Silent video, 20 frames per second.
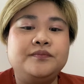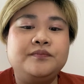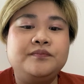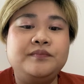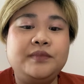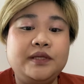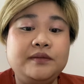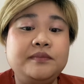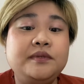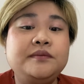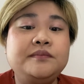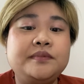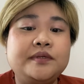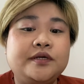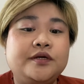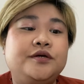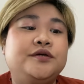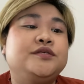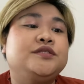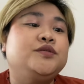Maybe
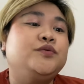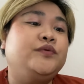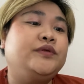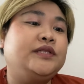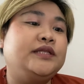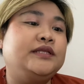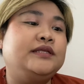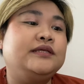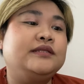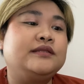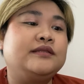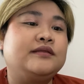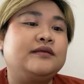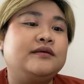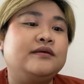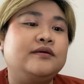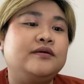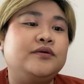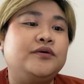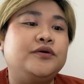because we didn't,
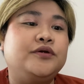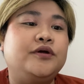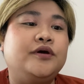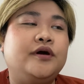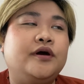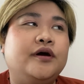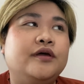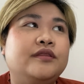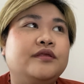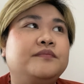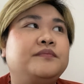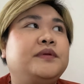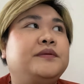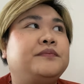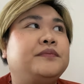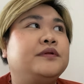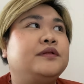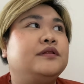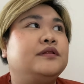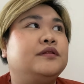or other
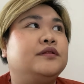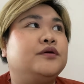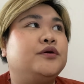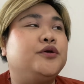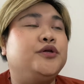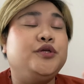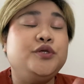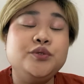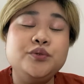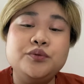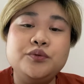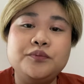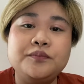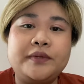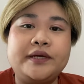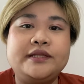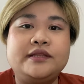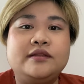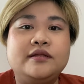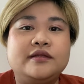people, or you
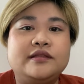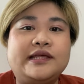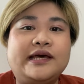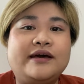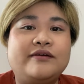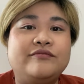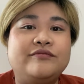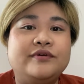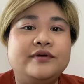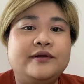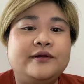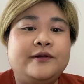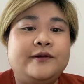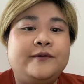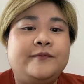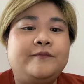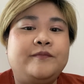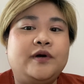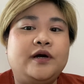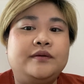might not have
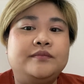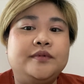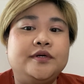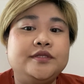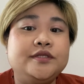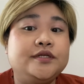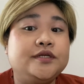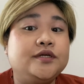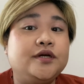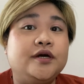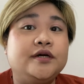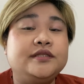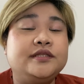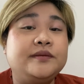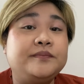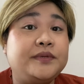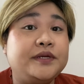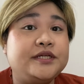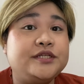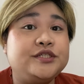undergone
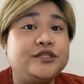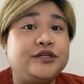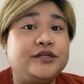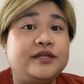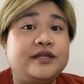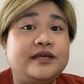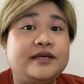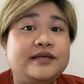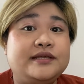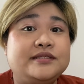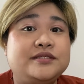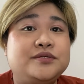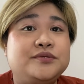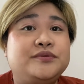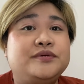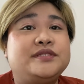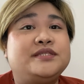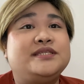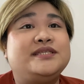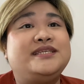depression,
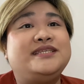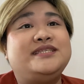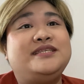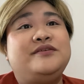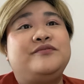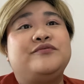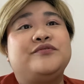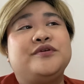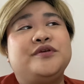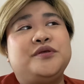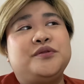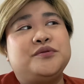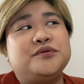so it's easy for you